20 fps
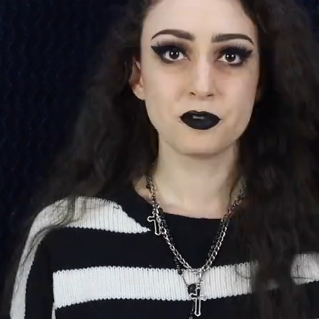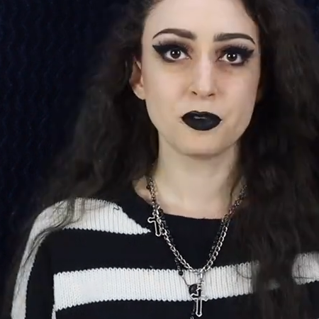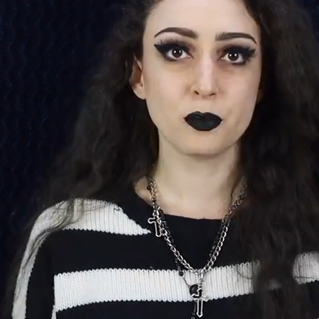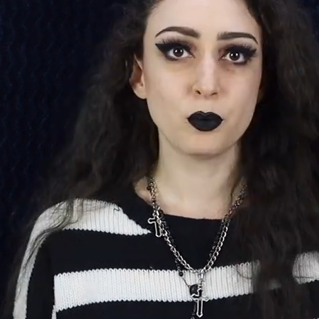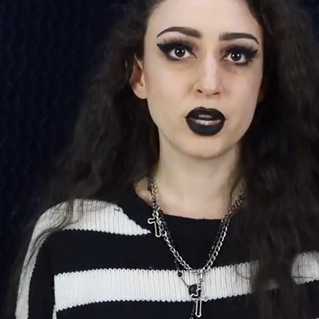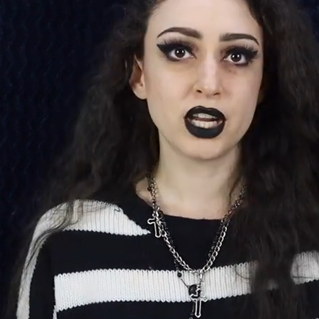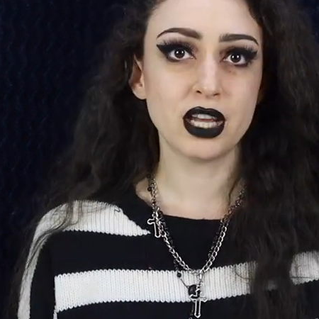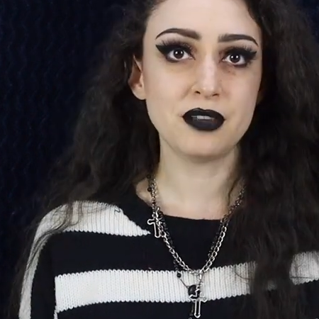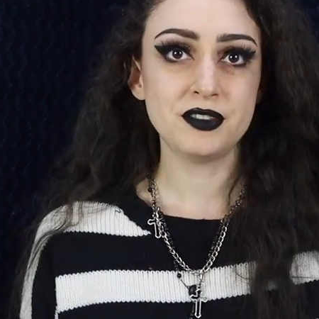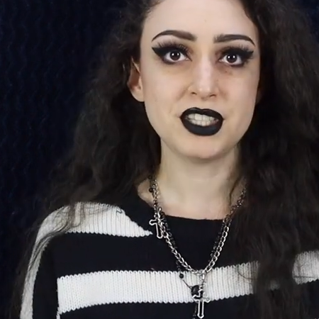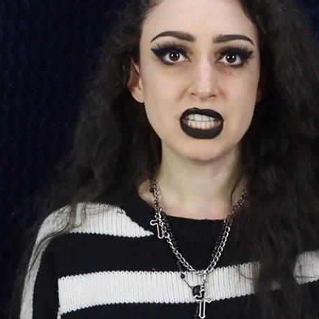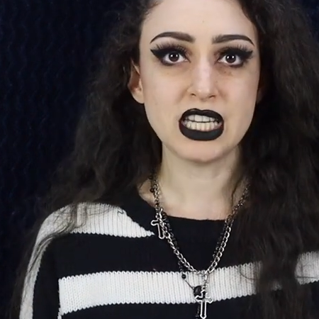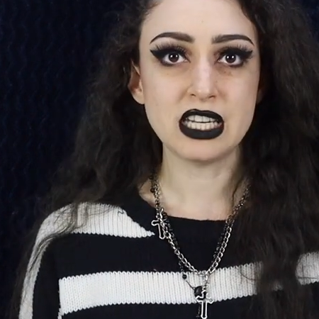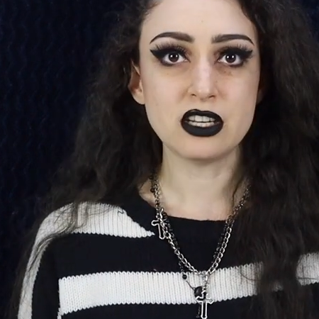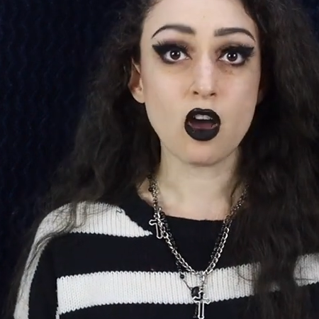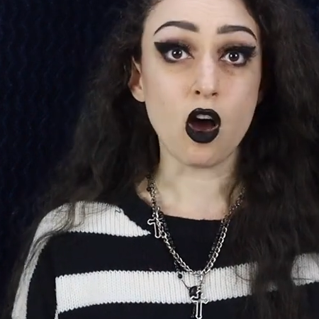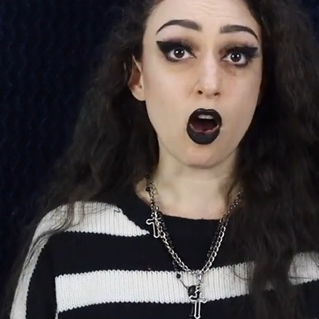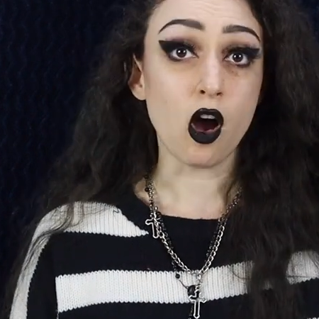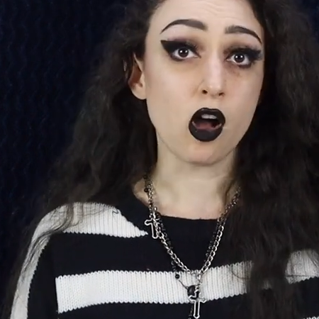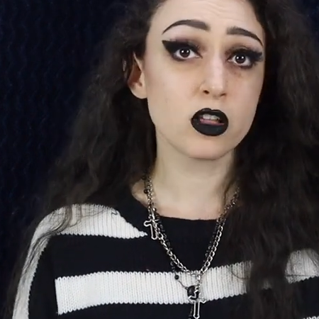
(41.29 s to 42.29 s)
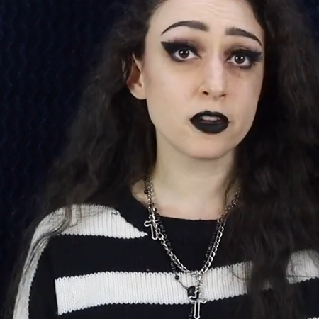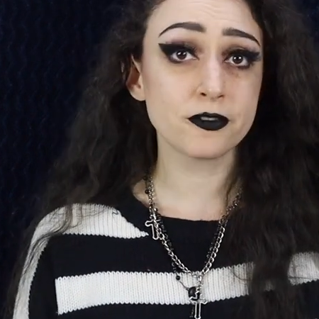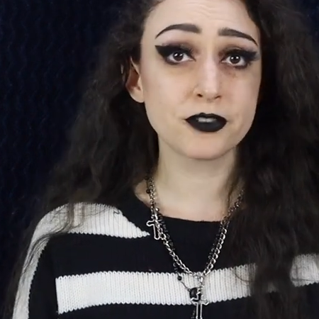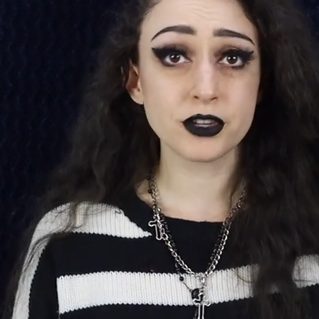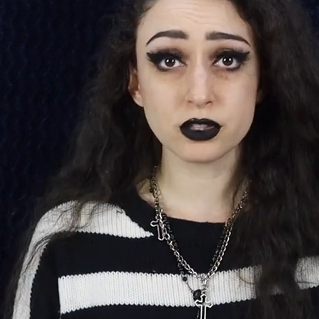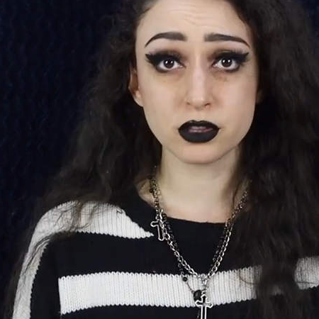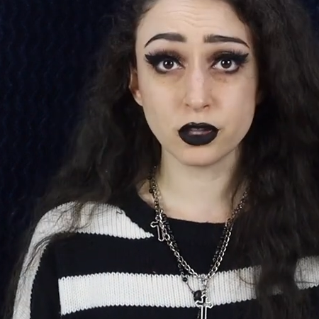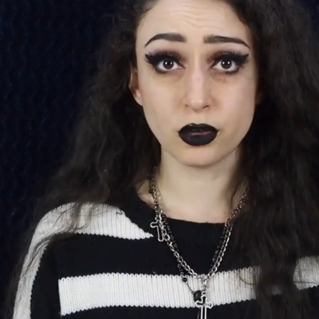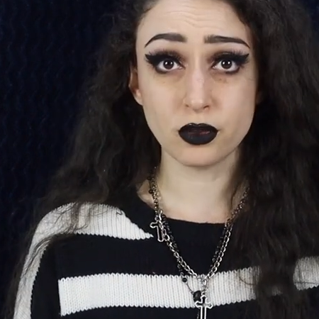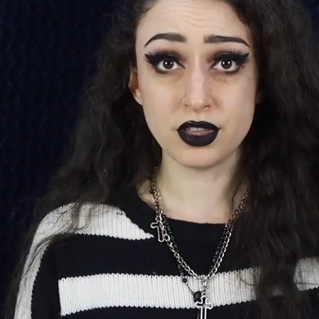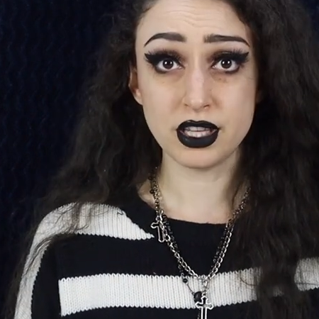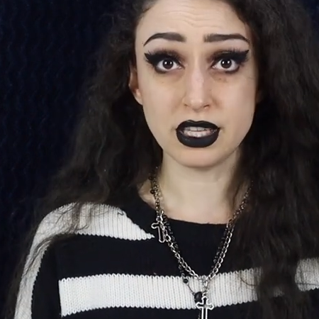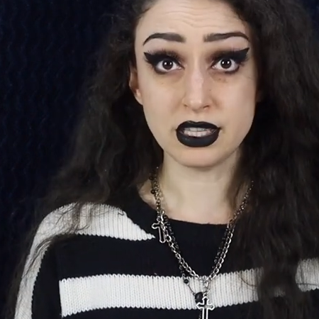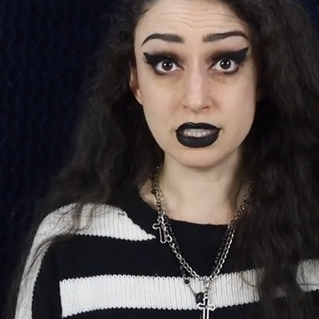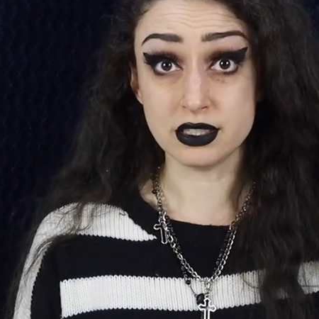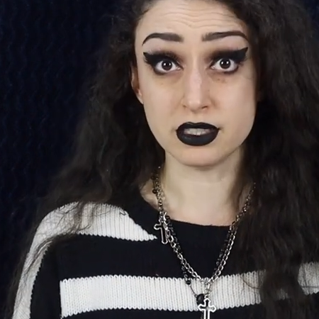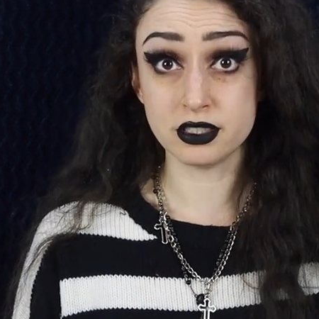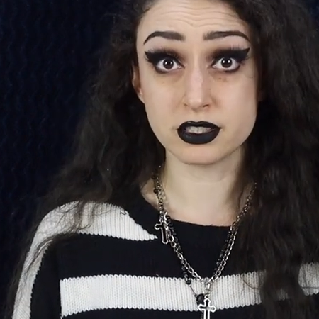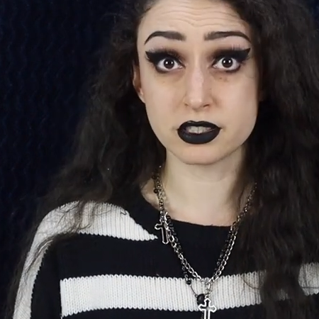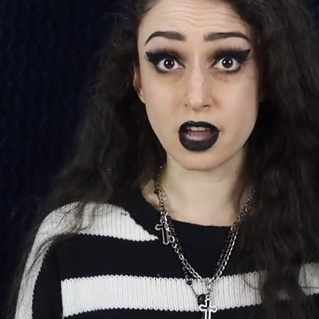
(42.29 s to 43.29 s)
From what I've seen, all of their clothing
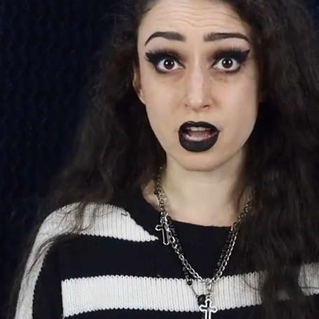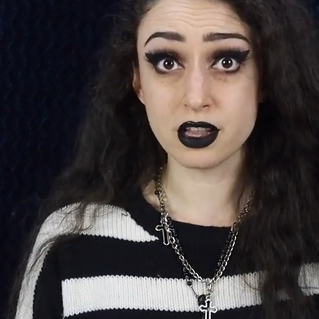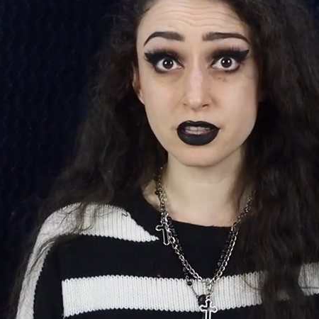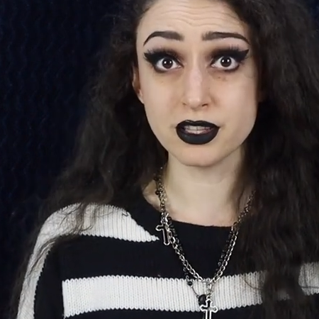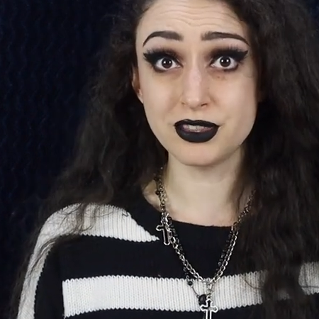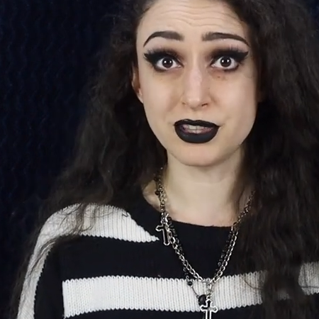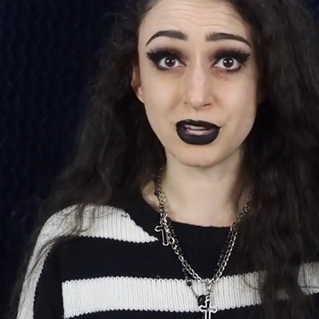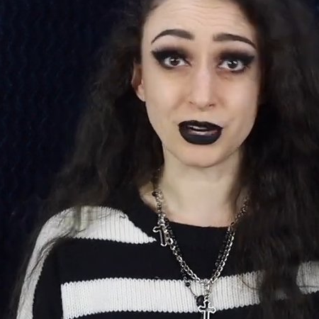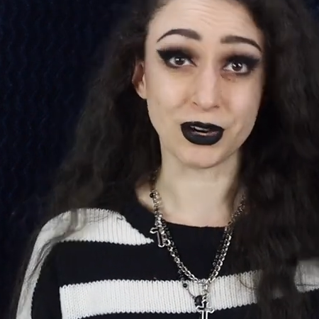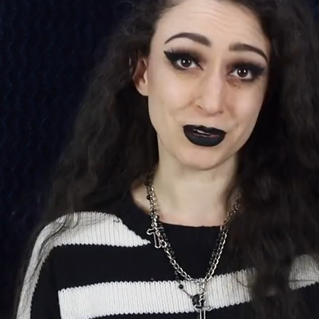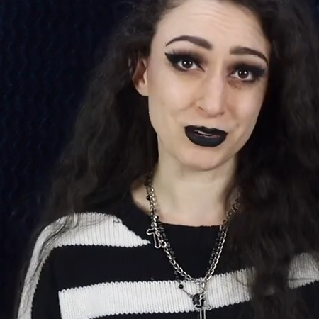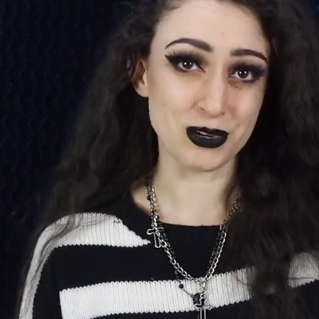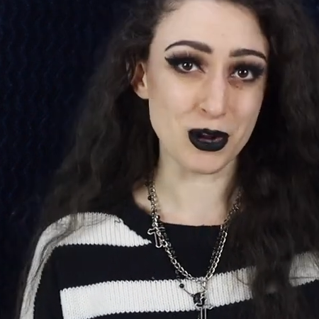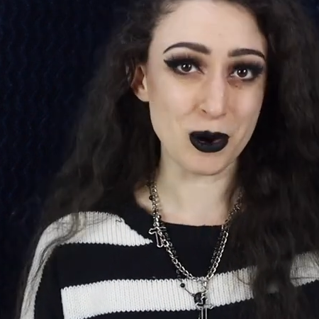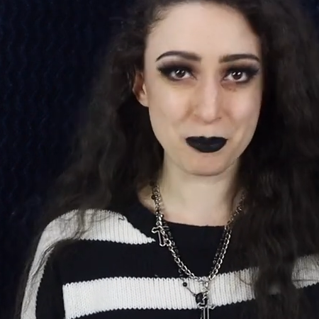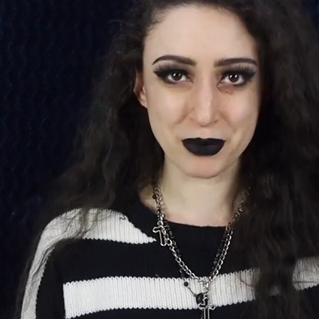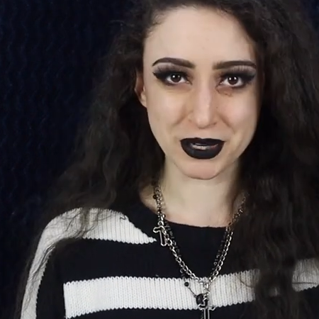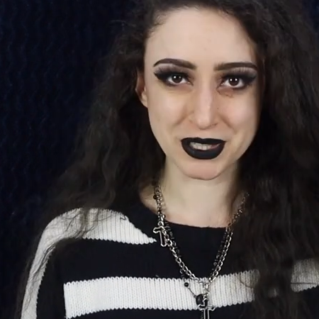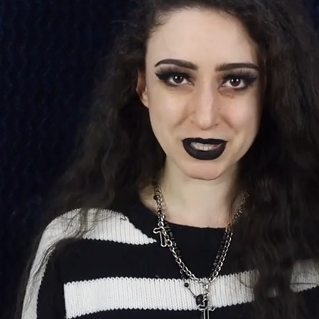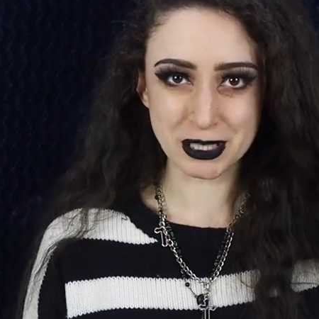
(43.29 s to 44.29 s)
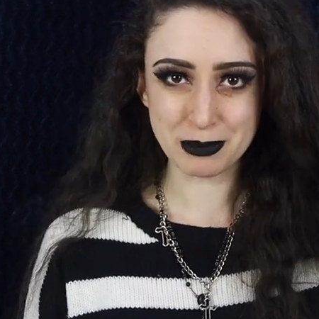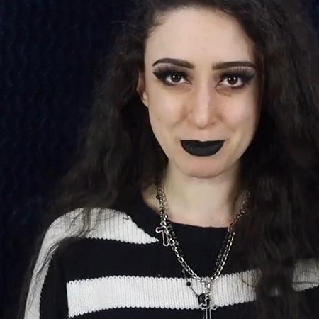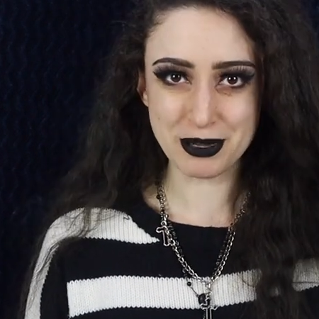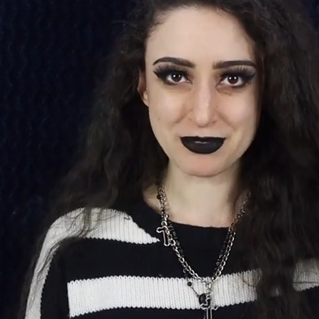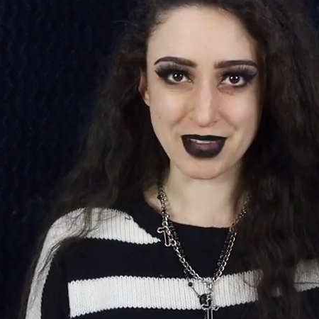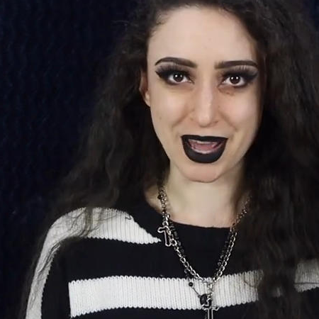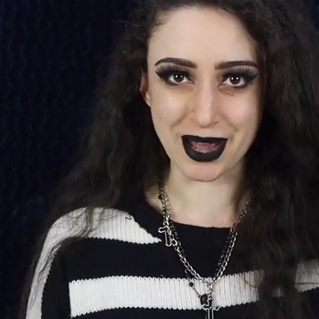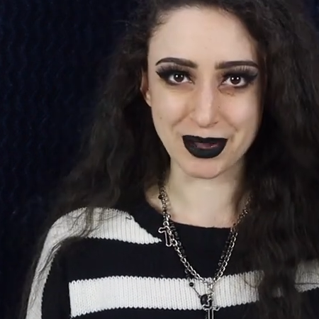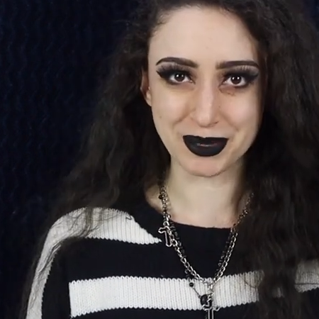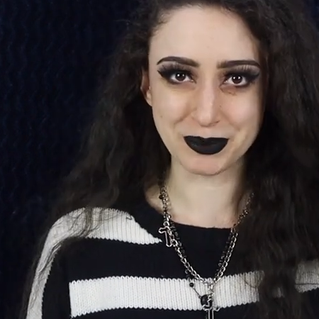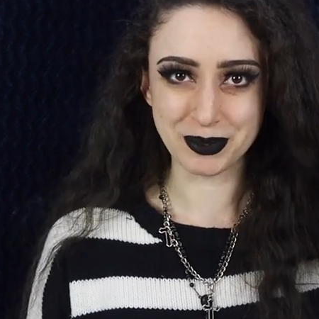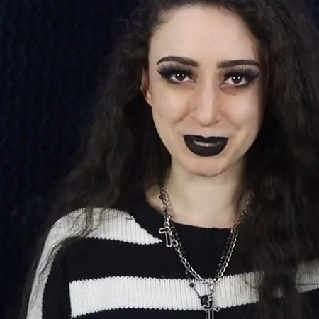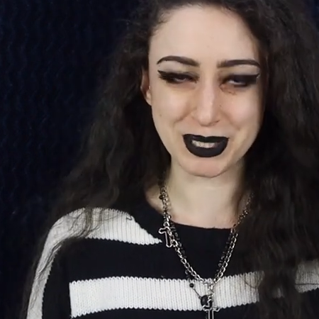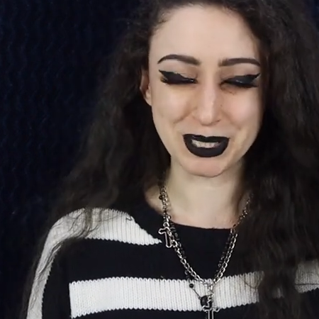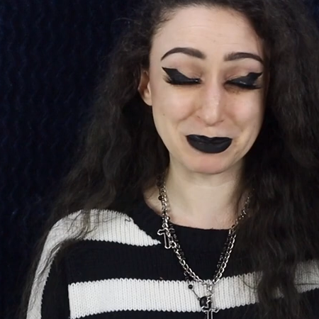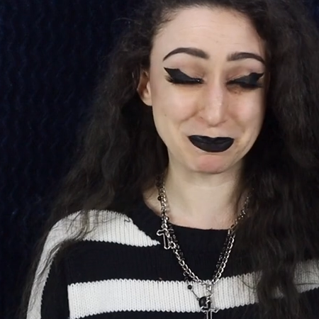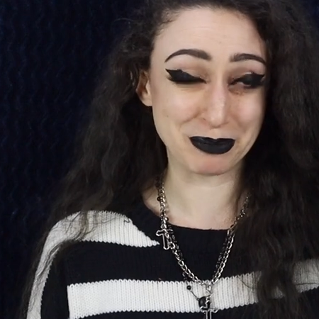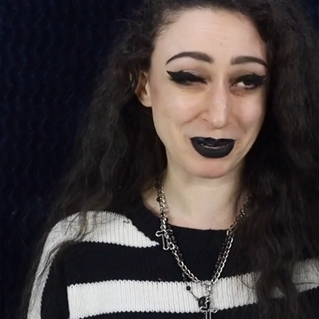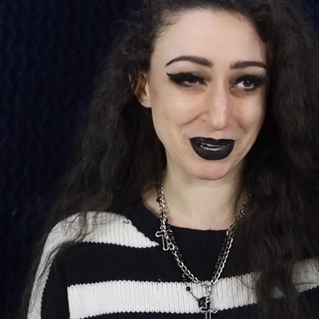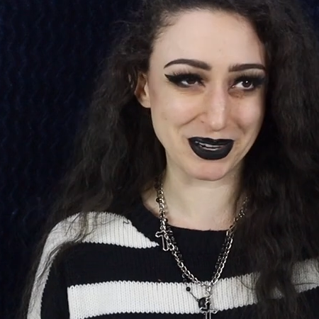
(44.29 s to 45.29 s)
is solid. There are no prints to be found, which
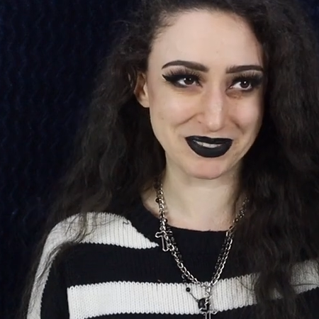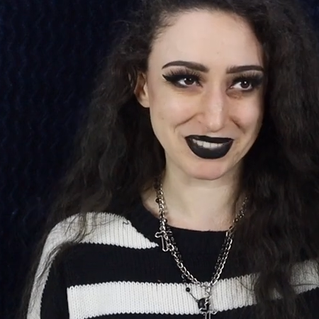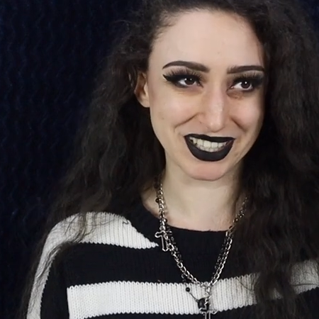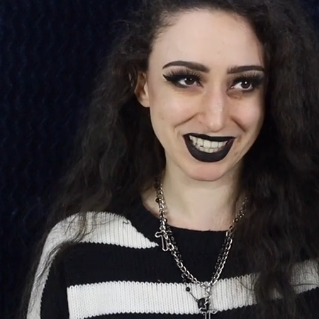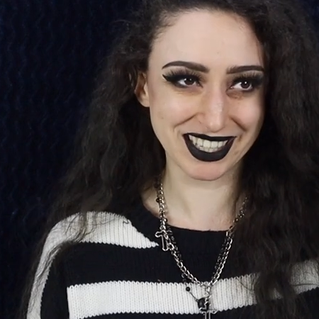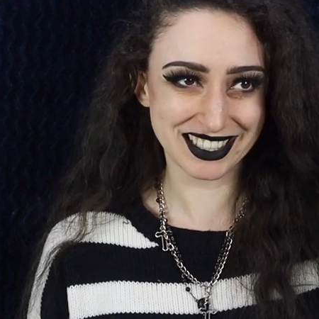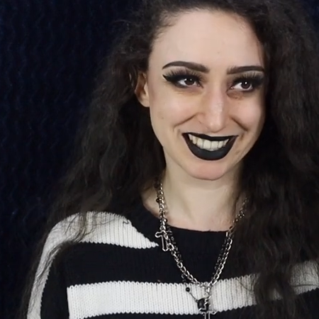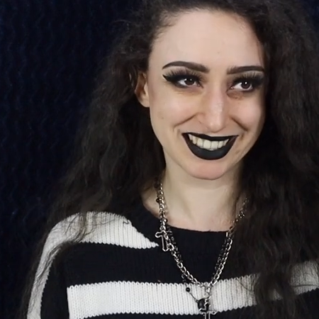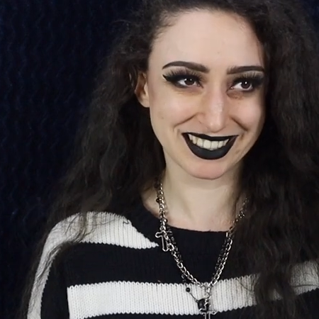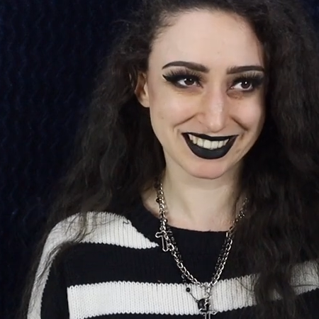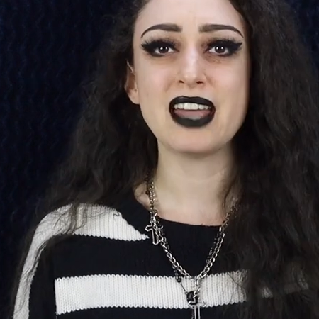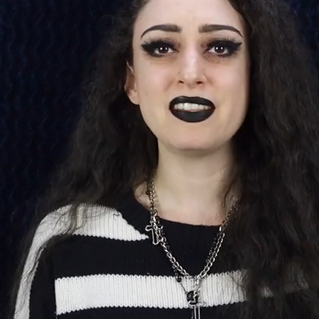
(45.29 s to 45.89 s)
is perfect.